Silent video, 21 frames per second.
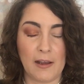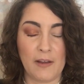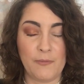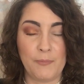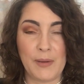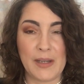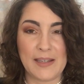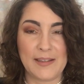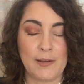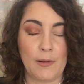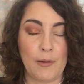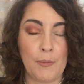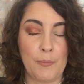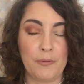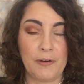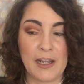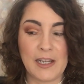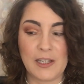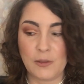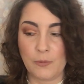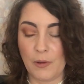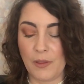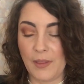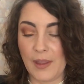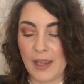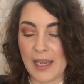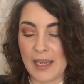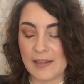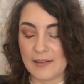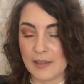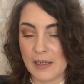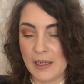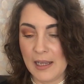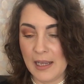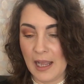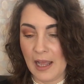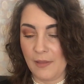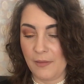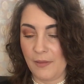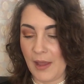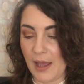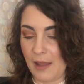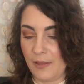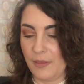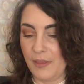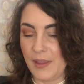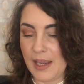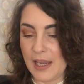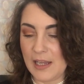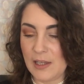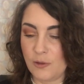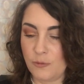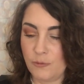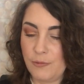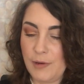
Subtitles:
I've been so impressed with these, that these